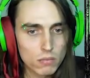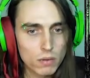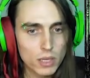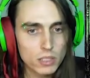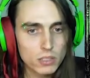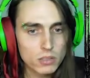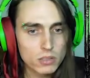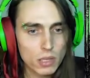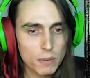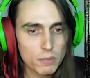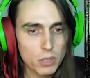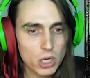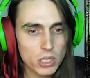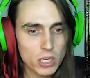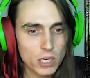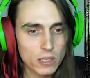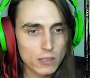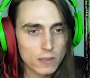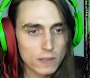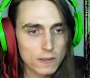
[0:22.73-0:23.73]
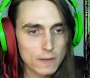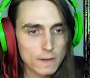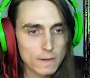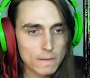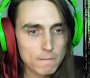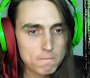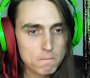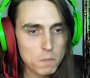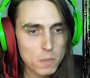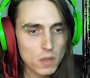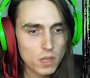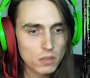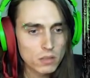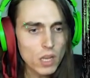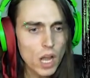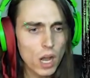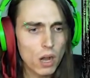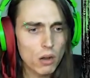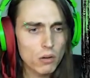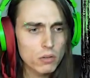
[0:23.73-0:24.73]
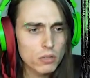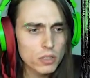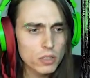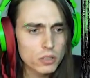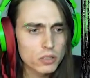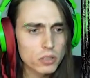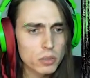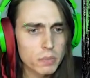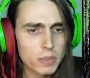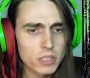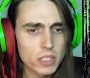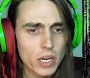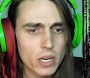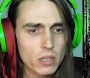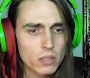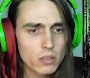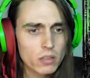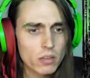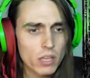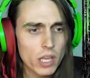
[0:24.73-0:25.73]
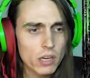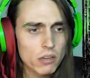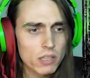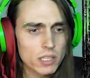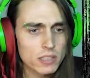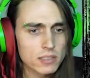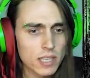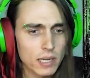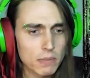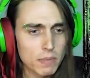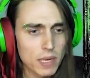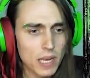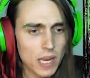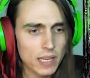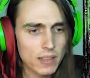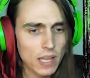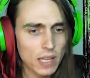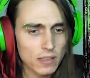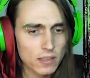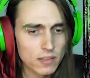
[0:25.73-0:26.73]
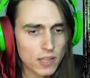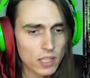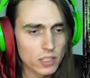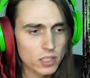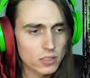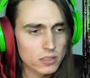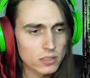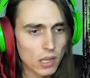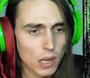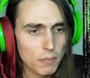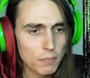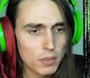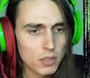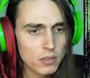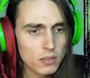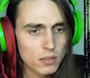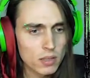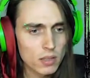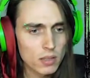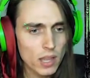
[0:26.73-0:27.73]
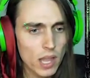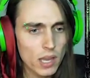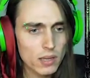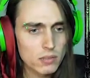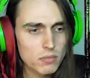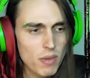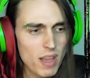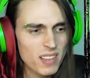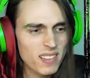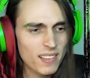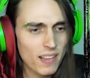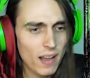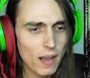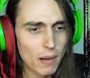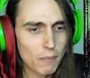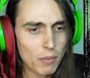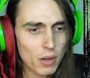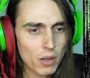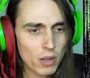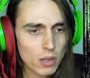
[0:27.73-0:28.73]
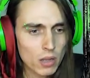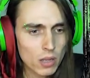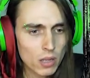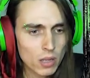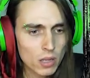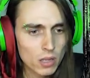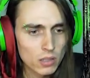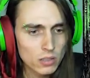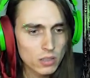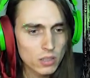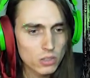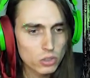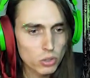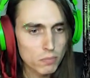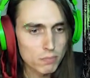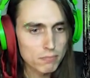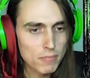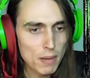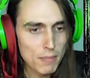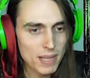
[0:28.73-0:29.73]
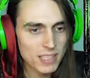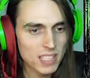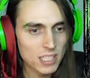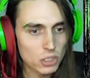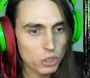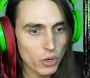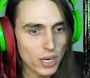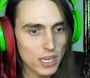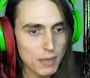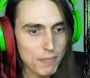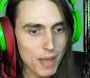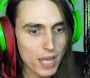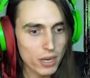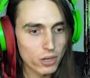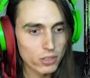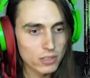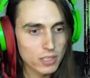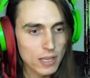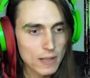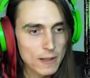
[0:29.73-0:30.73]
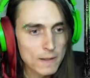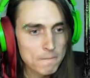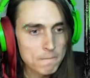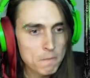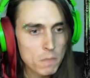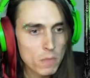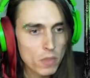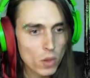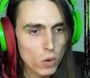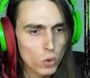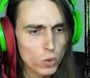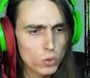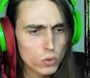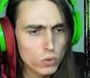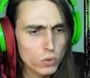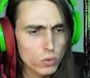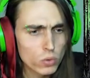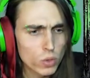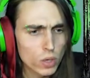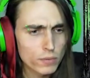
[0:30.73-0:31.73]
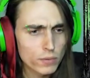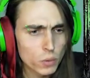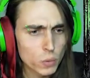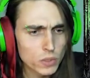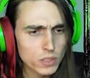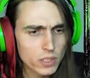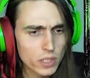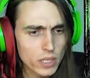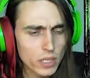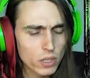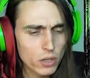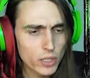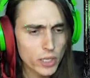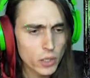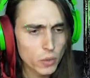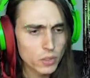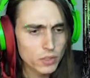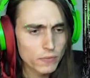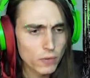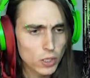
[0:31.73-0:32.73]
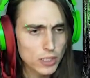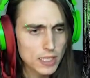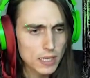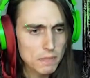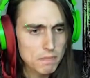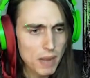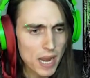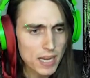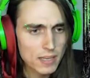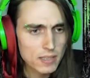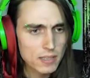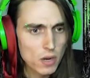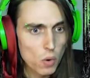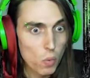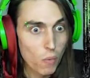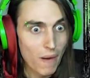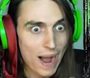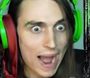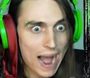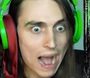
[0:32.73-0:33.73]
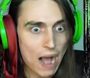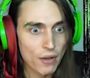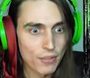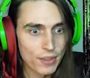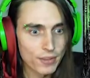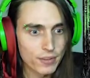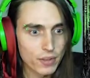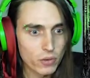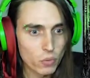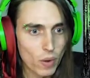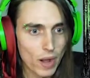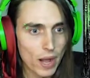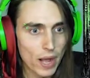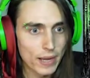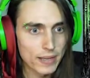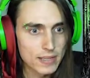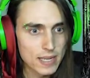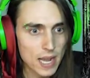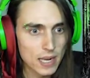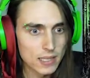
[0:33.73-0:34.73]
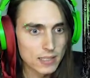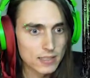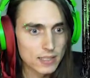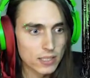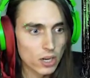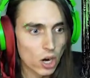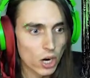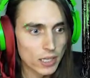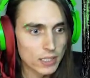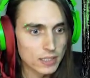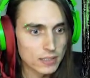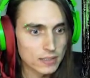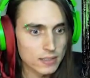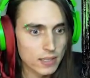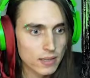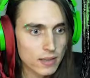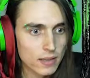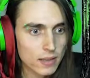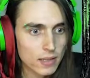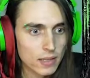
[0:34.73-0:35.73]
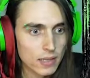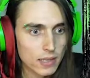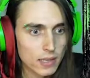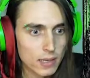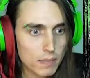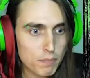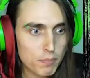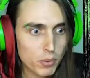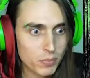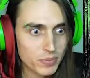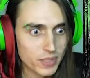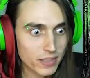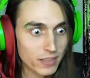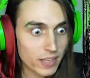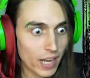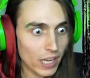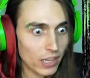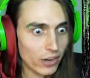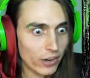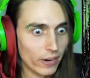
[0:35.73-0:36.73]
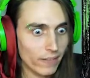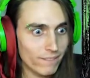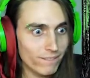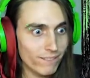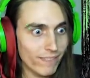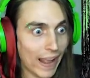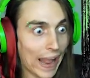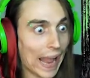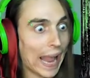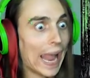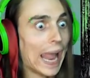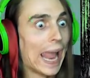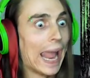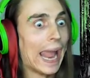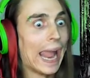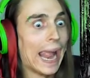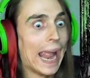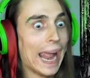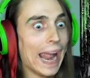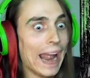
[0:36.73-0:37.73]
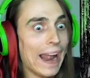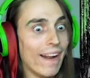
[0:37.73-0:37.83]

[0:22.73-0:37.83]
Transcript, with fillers: Why'd you stop rocking? No, you're a stupid chair. You cannot excite me like that and then just stop. That is messed up. Didn't your mama teach you any manners? Ooh, whoever was sitting on here was farting paint. Wow, this is one talented artist. He poops in color. Wow,